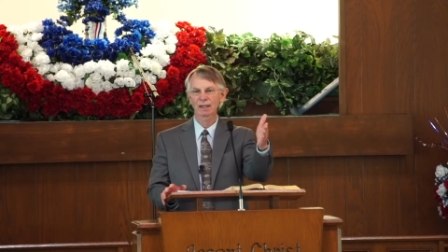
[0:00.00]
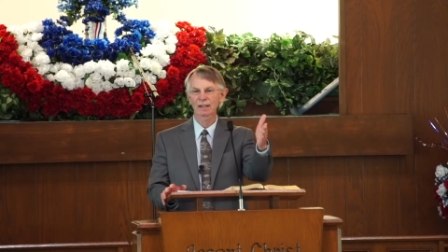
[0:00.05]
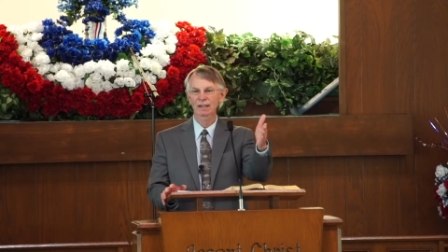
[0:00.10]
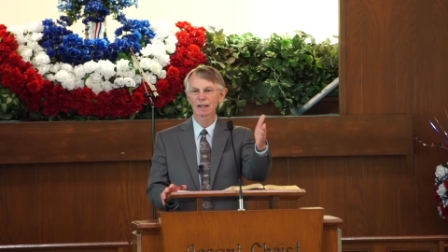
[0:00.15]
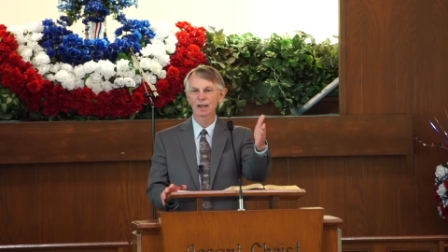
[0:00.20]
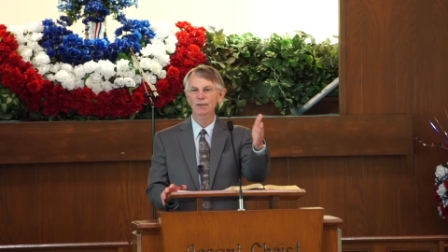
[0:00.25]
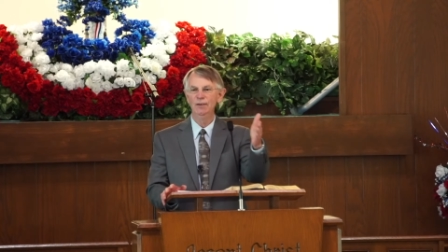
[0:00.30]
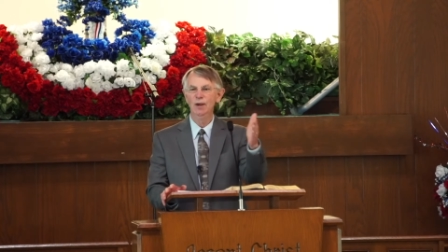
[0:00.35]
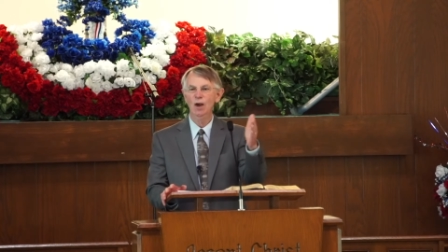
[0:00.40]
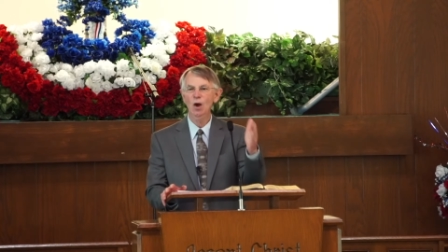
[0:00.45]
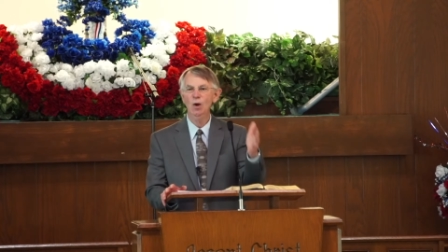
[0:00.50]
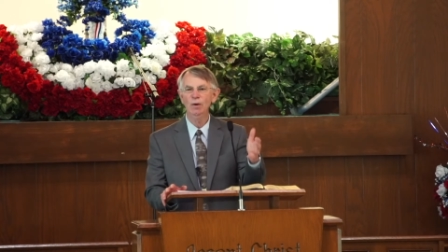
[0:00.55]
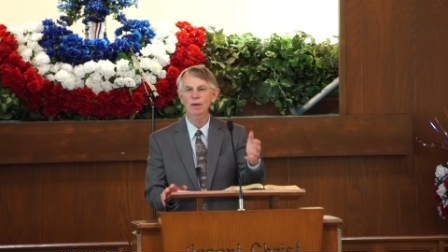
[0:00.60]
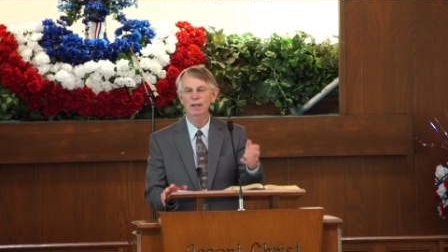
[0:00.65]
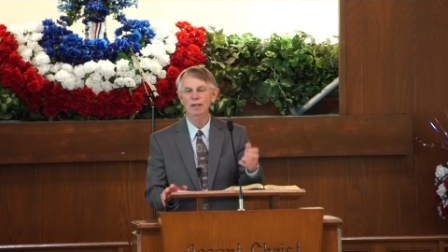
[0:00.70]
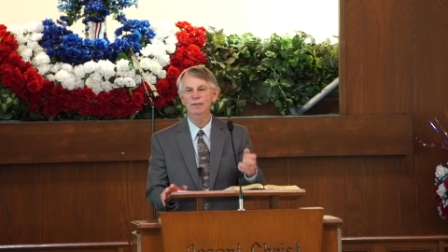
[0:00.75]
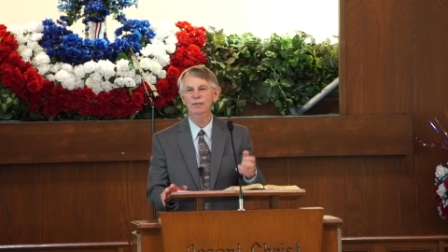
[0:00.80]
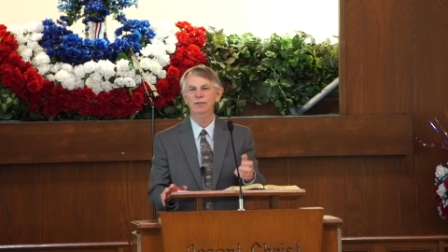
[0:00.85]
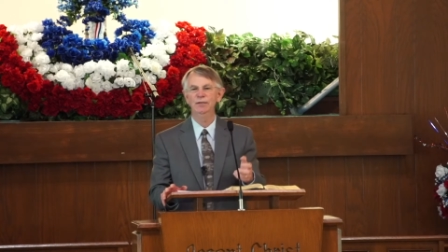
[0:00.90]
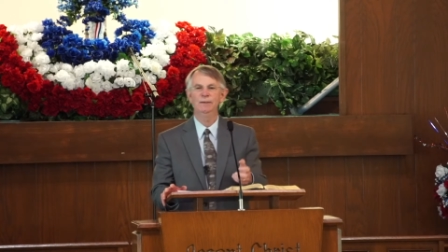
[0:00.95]
Now,
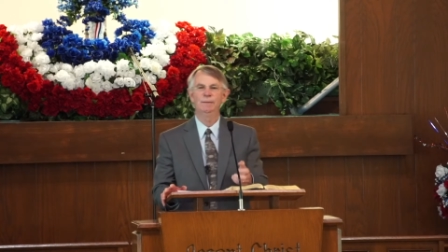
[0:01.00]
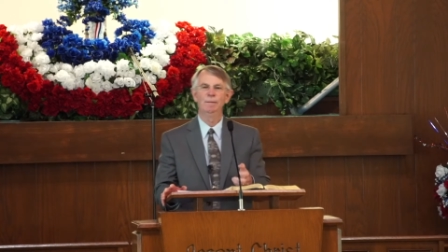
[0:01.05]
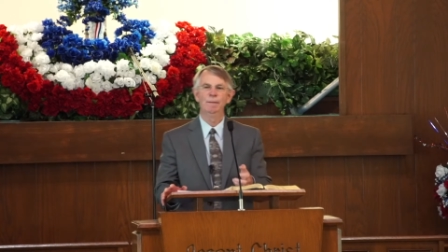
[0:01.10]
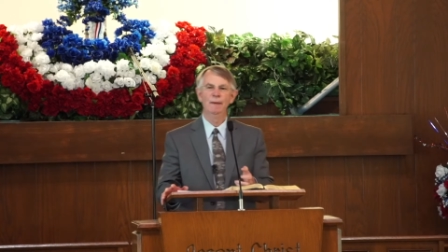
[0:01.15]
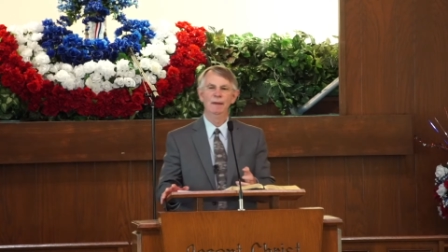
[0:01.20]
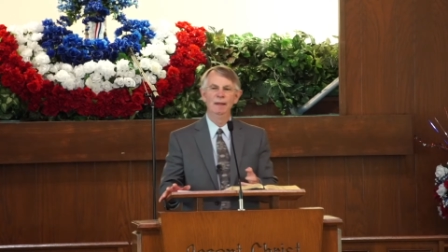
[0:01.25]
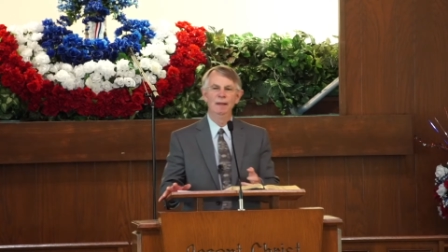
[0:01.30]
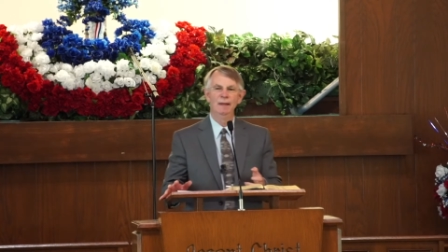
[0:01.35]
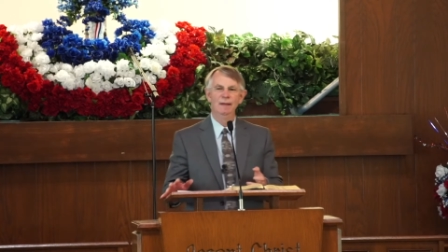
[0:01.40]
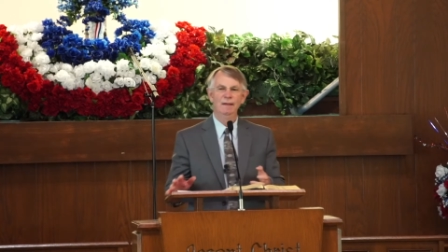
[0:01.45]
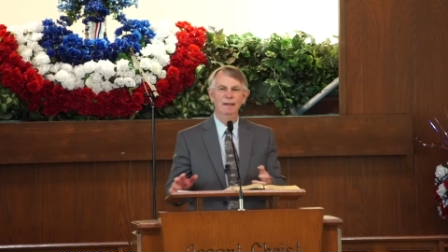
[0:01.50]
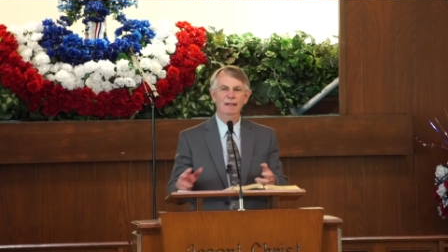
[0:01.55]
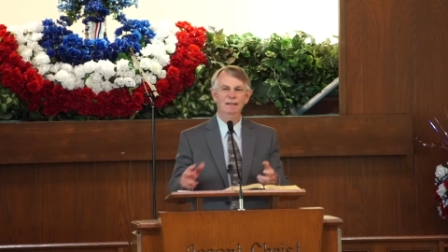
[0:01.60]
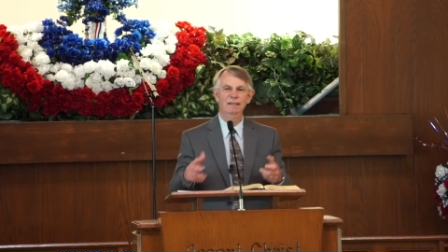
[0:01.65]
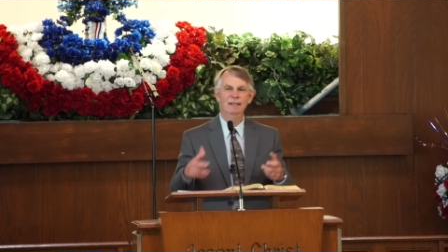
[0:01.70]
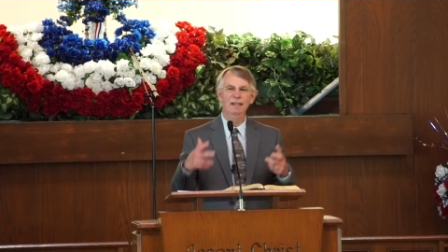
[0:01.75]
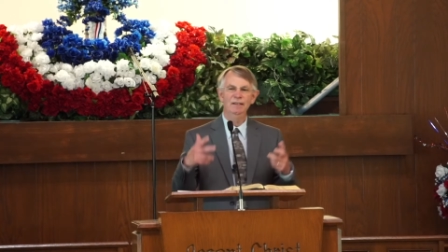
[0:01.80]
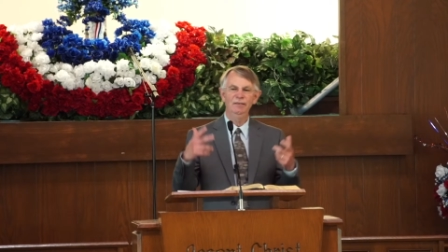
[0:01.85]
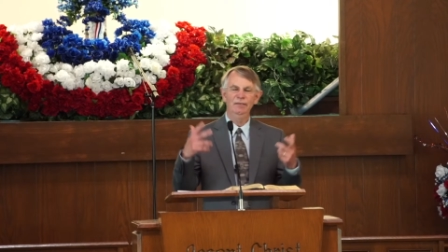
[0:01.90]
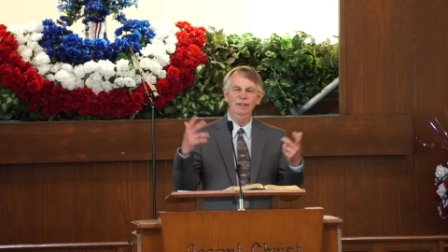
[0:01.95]
notice in
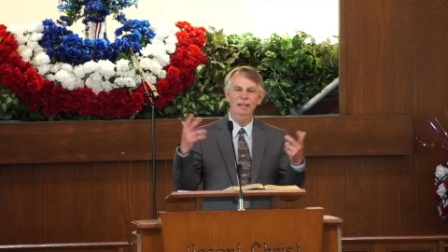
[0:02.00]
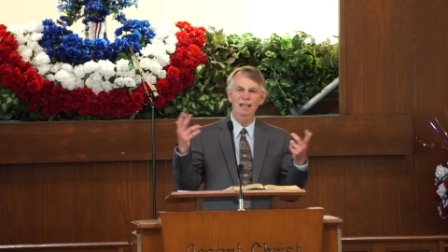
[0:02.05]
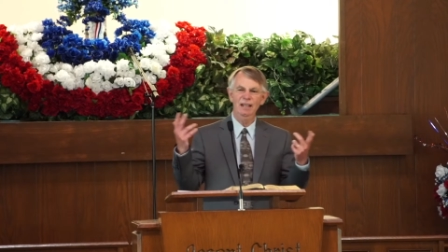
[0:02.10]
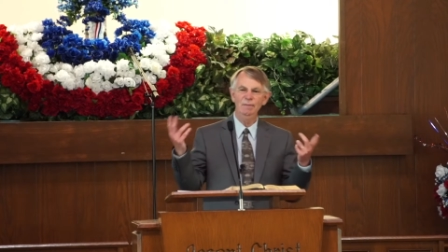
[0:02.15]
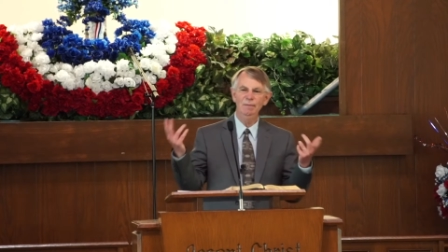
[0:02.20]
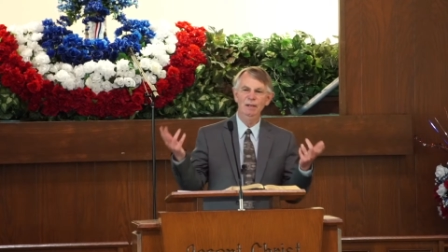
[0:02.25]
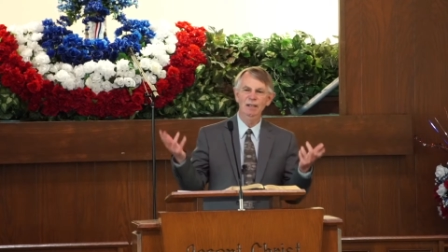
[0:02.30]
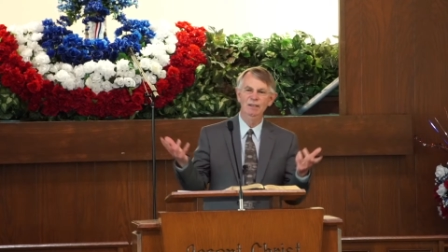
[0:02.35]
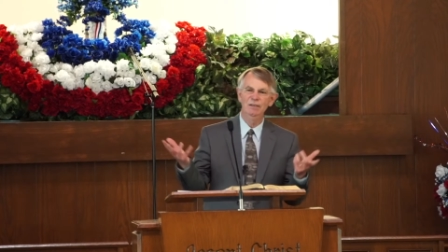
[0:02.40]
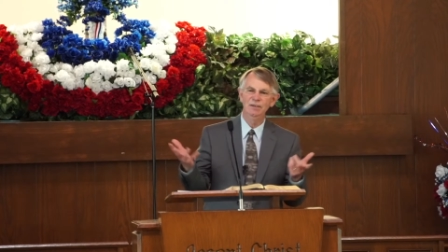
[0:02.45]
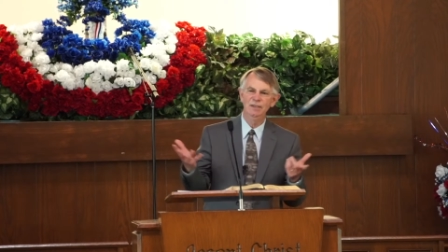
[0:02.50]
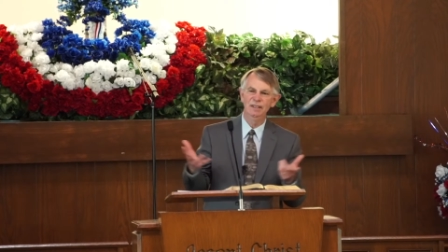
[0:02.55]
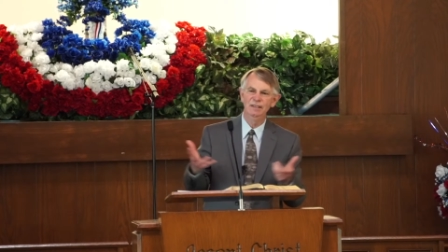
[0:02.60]
this image,